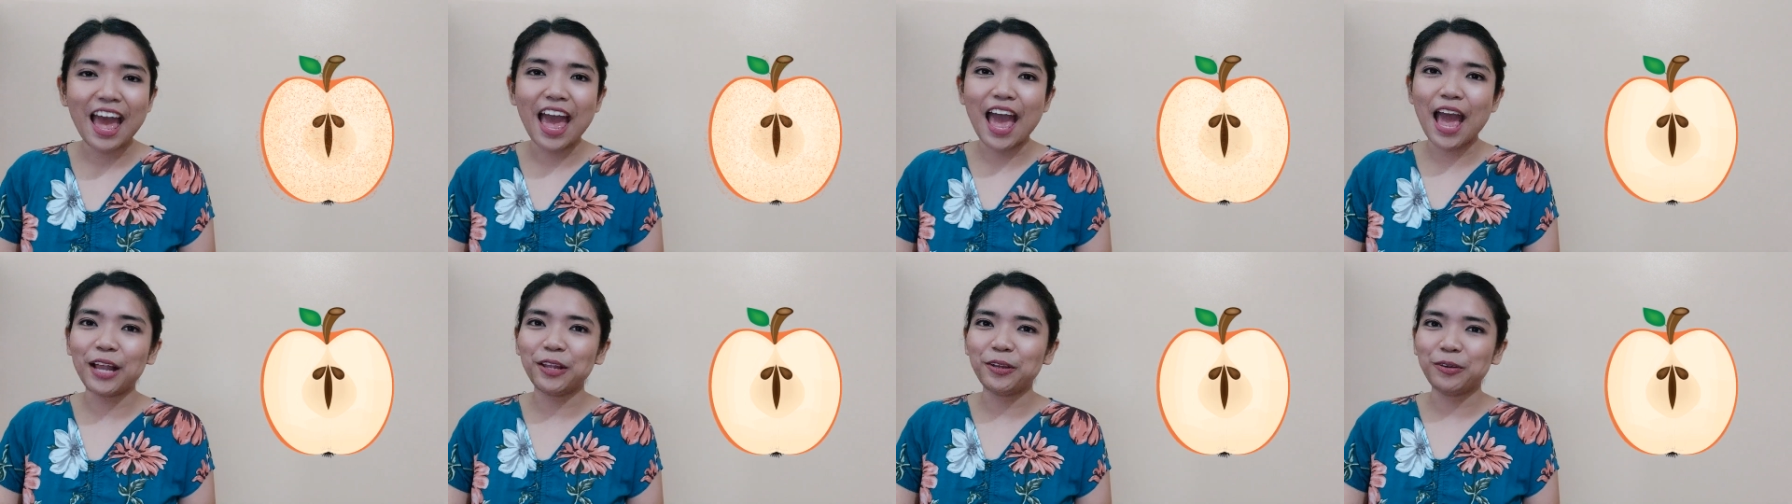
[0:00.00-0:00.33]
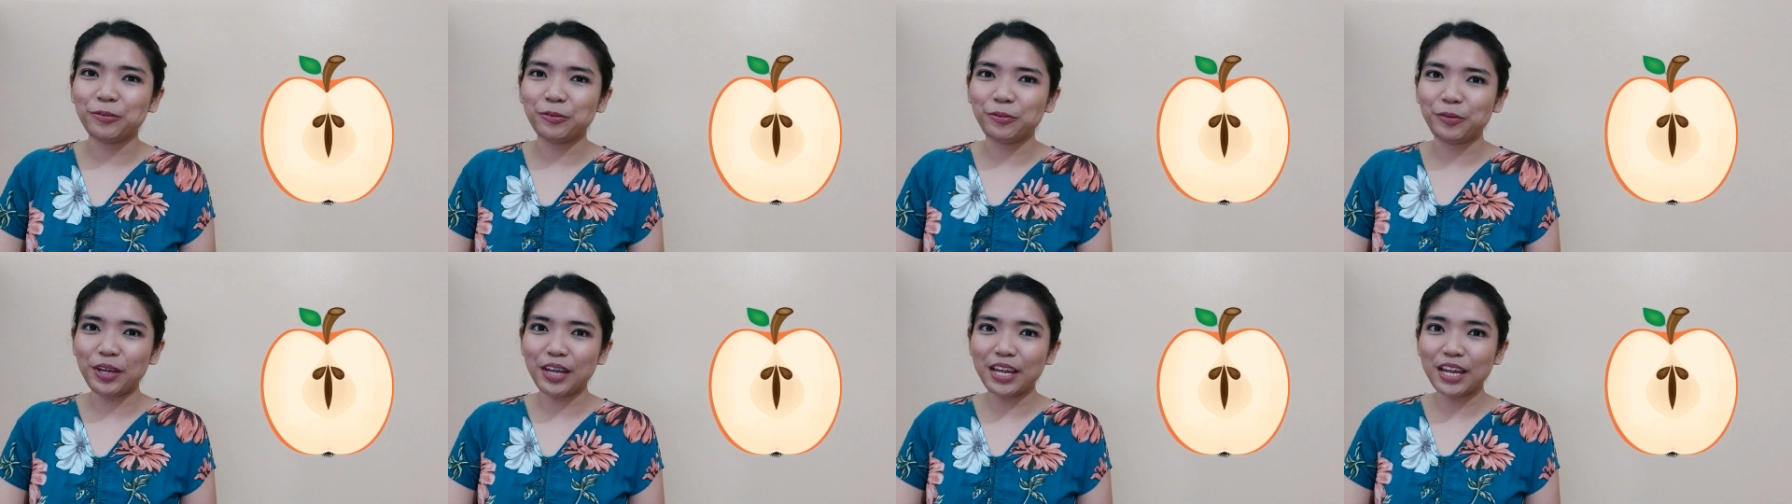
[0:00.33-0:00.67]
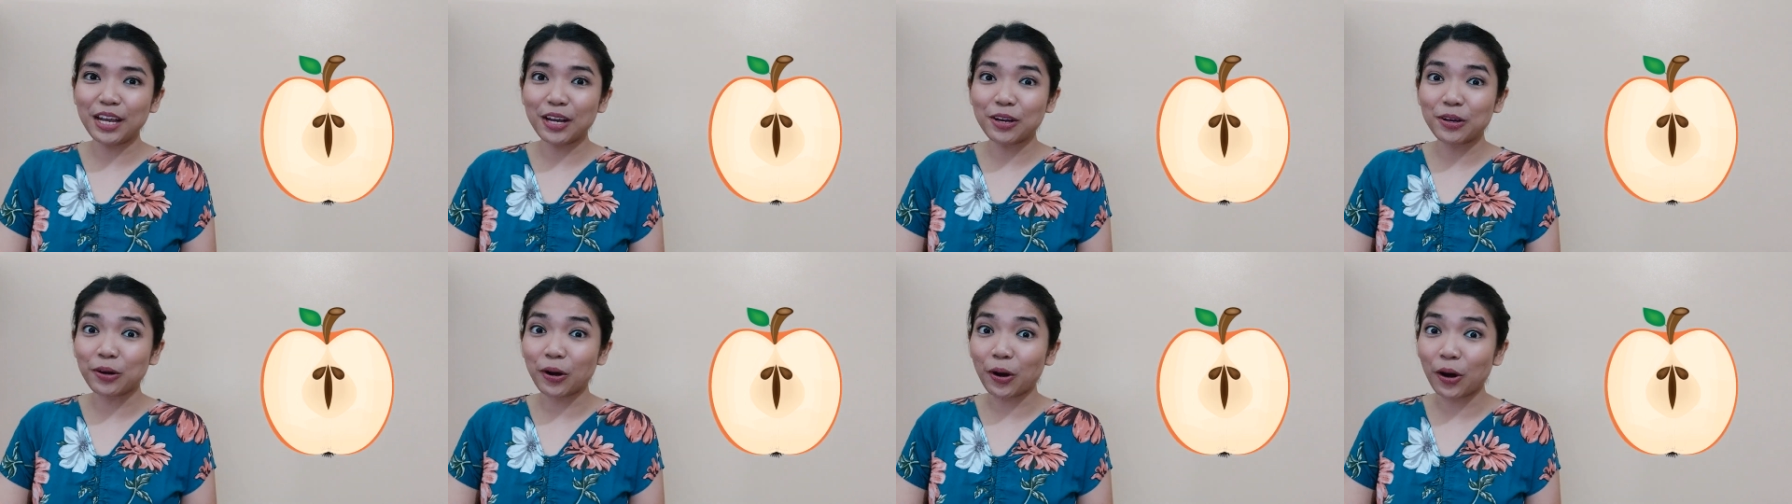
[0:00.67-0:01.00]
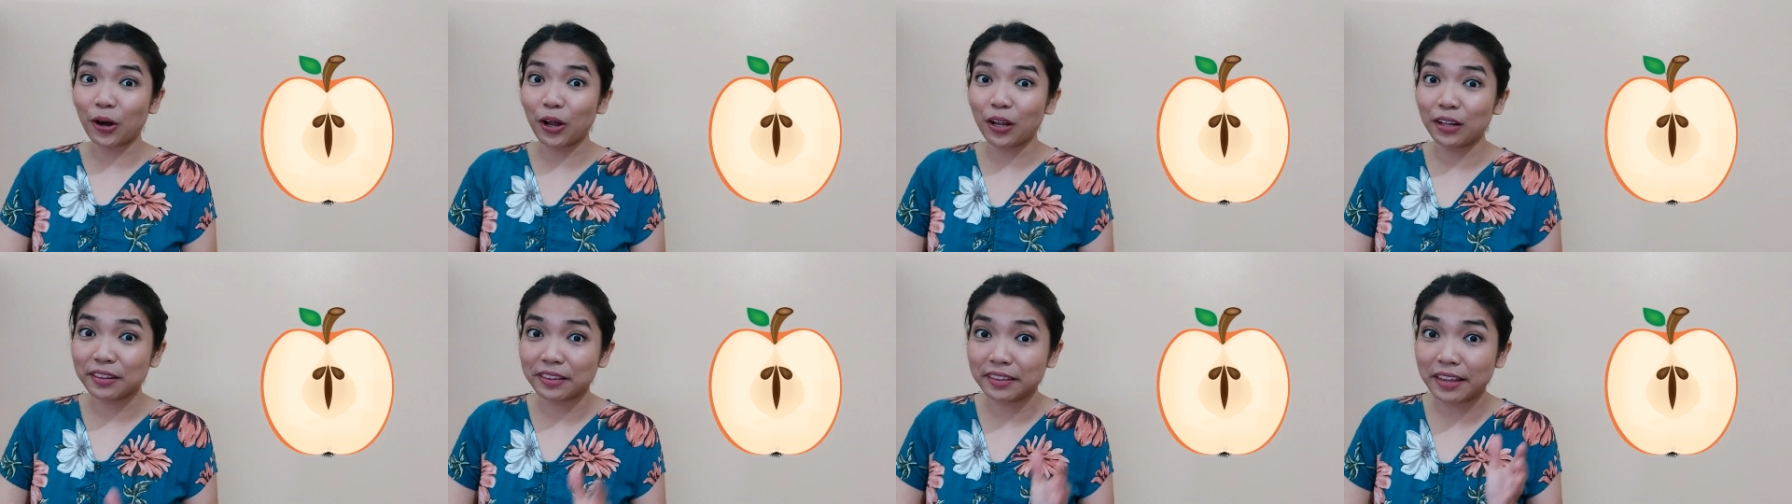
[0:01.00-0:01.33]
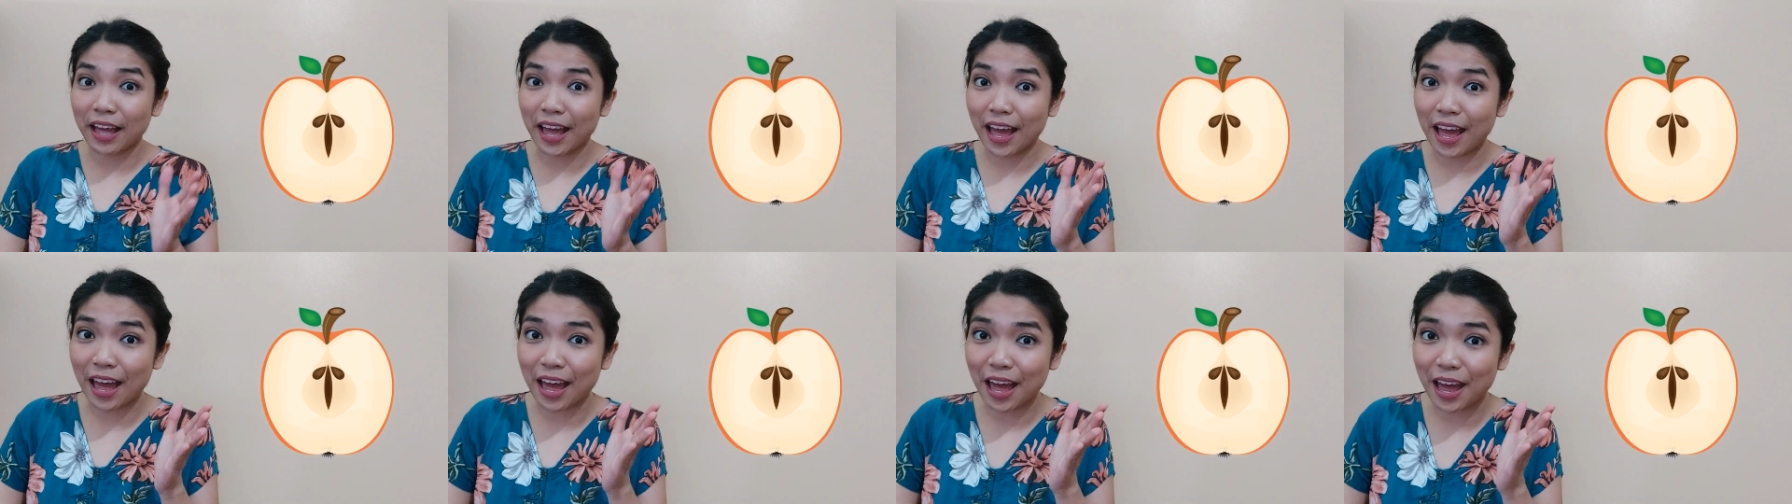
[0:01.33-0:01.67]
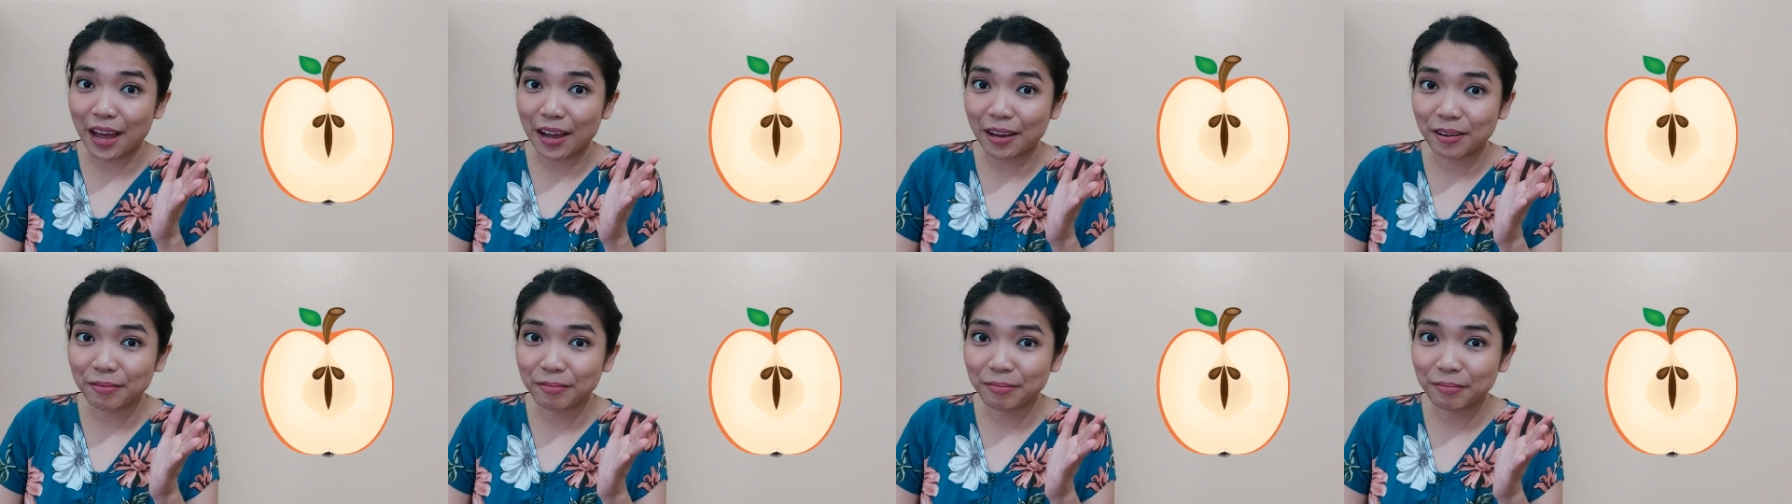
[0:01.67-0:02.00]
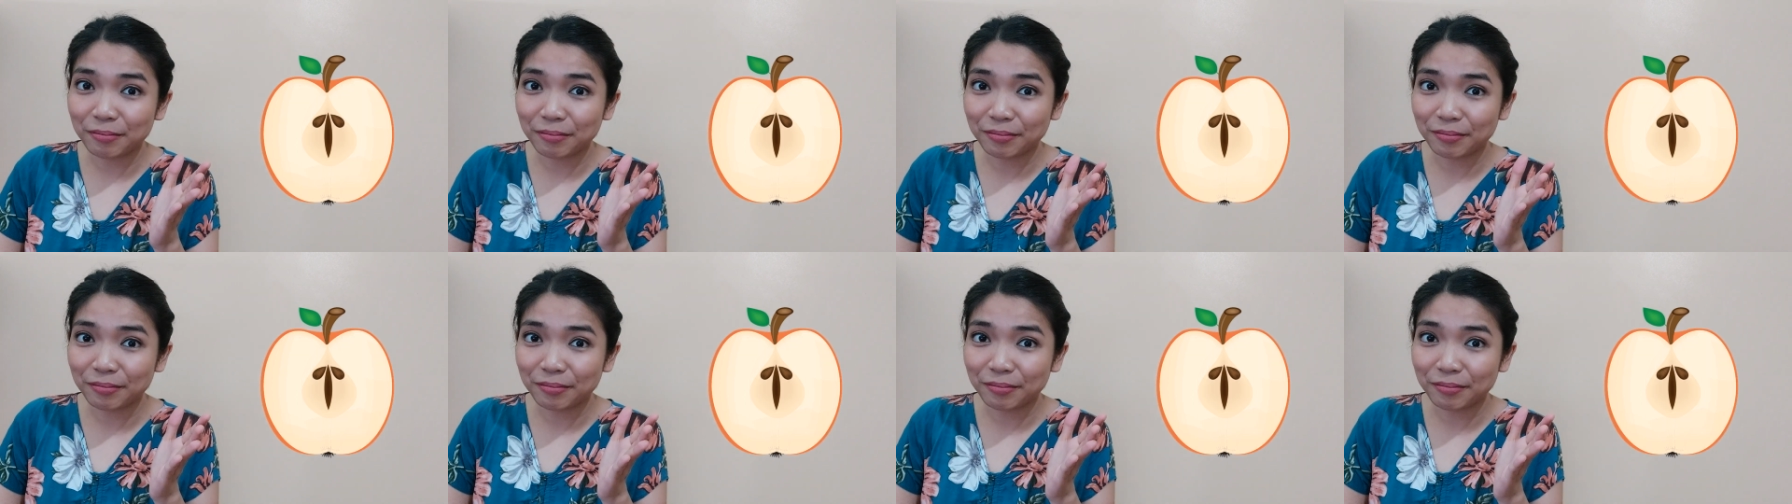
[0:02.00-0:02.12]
and we call them